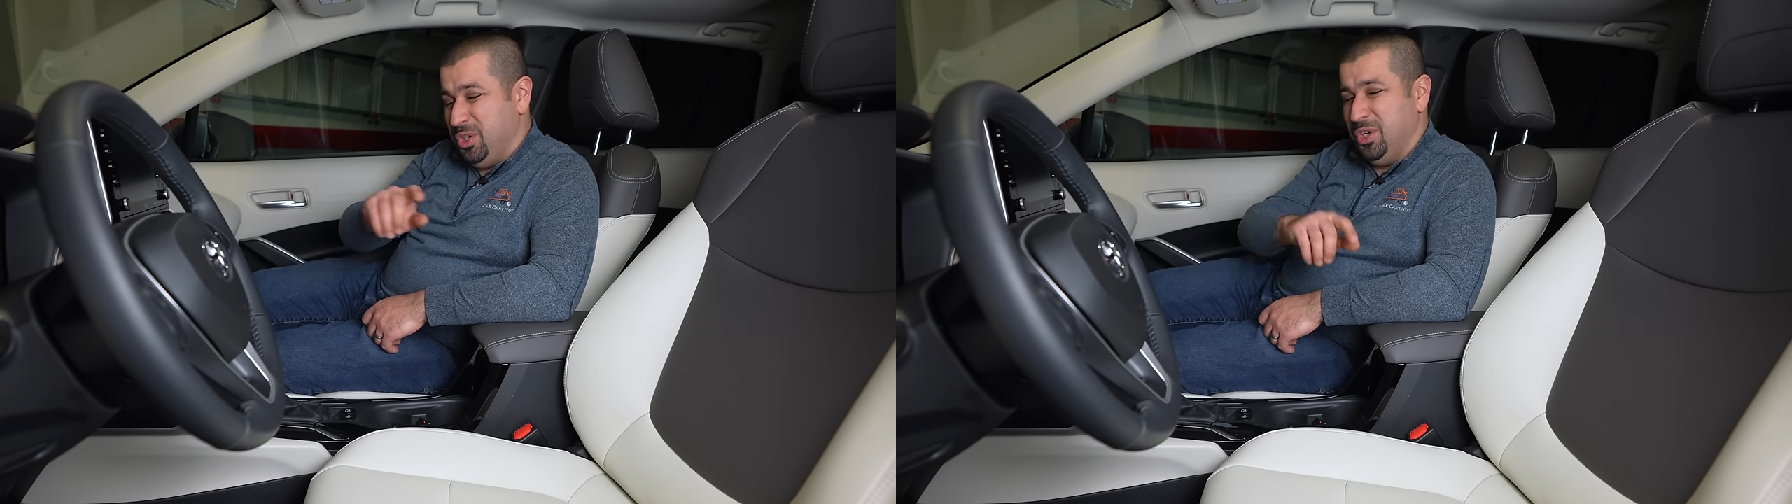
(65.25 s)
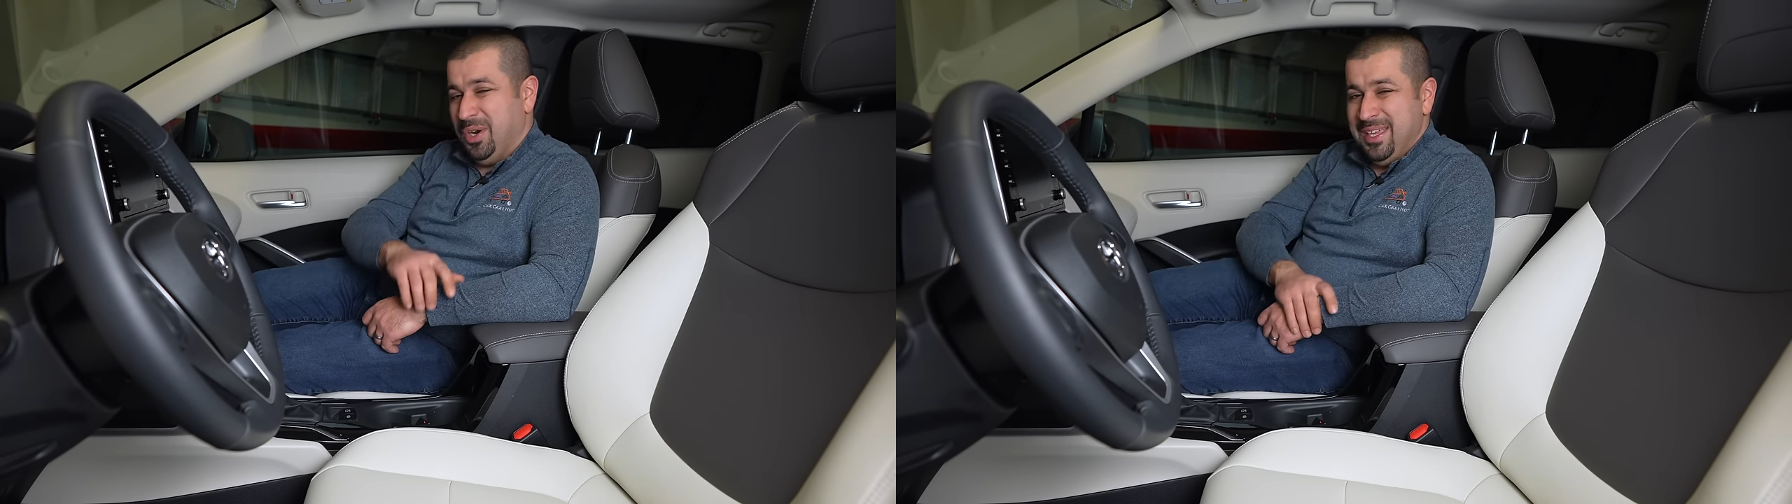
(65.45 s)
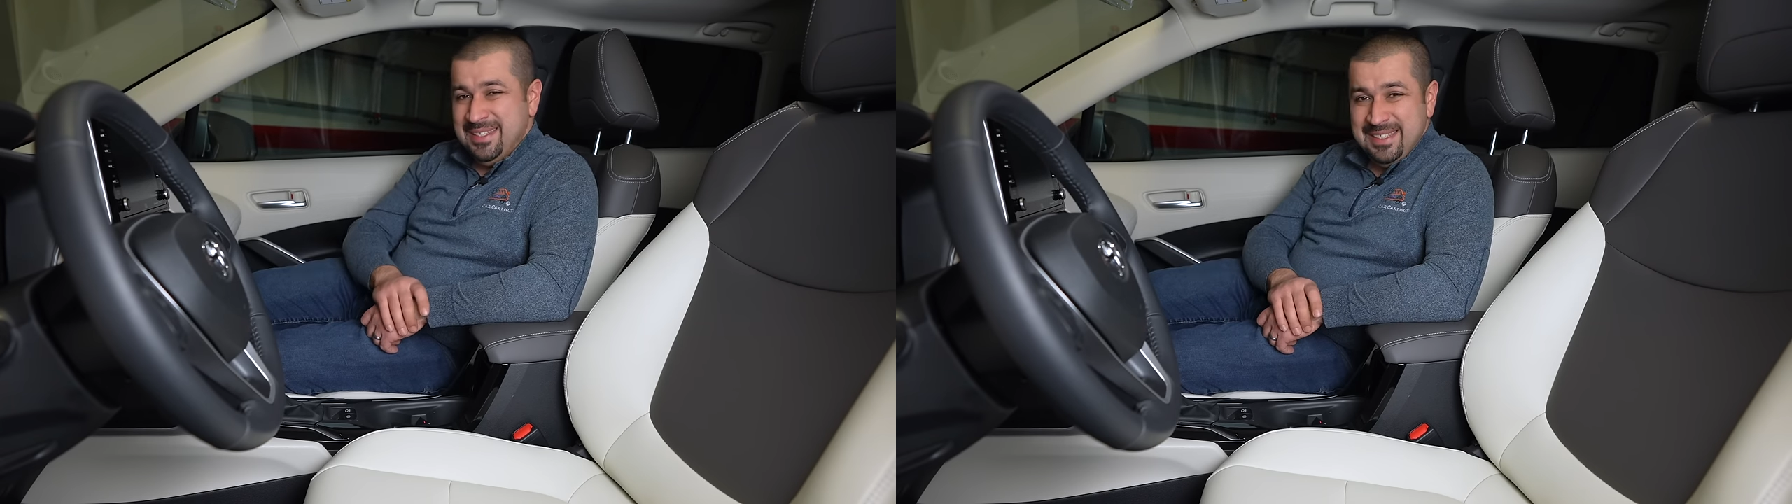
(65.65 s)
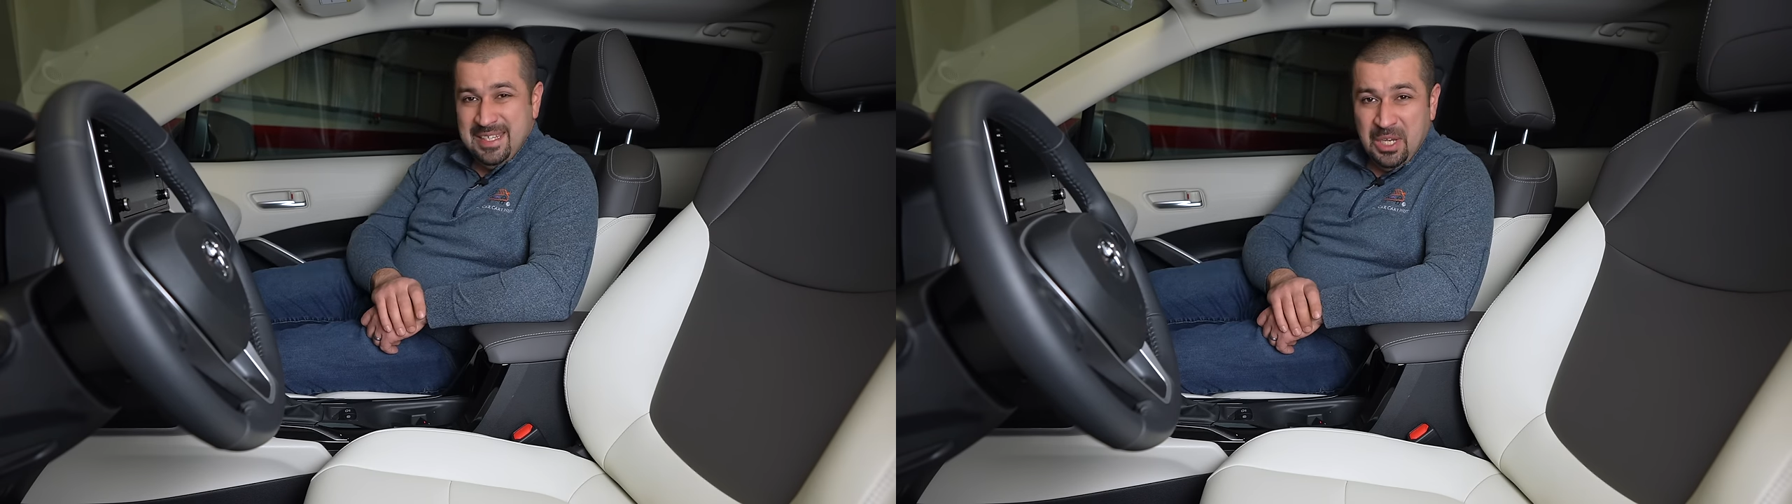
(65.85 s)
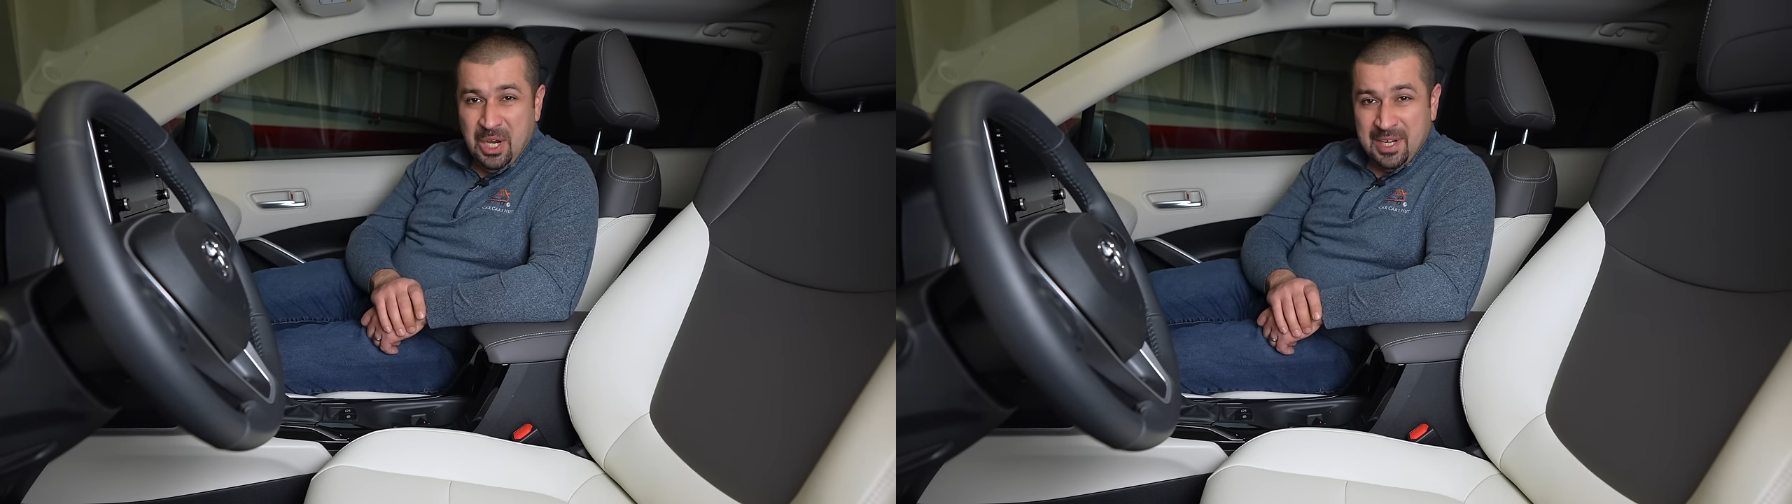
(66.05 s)
your A
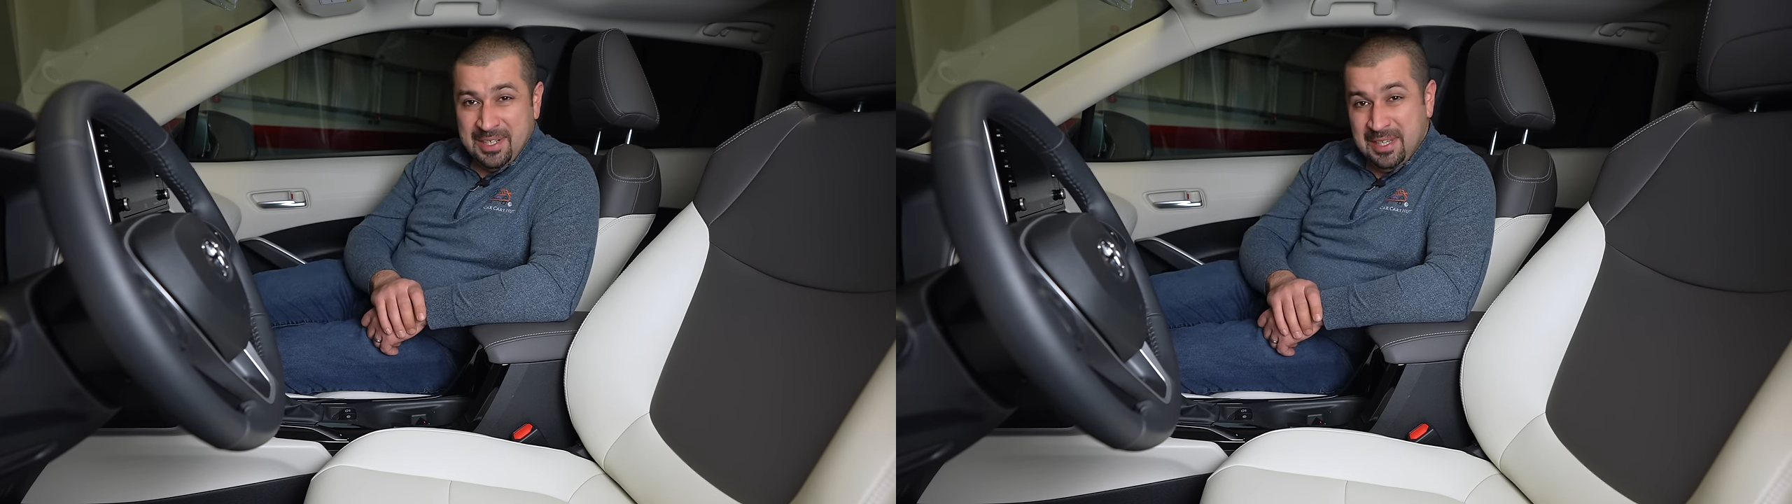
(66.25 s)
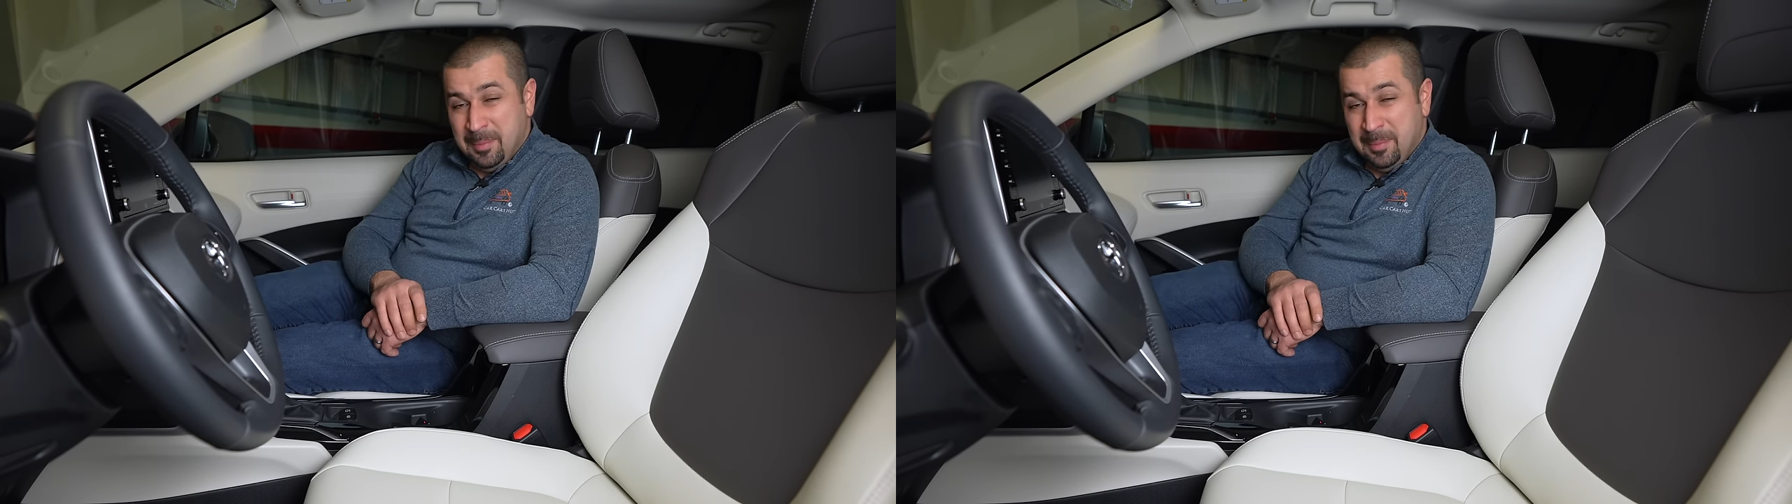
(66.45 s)
C on in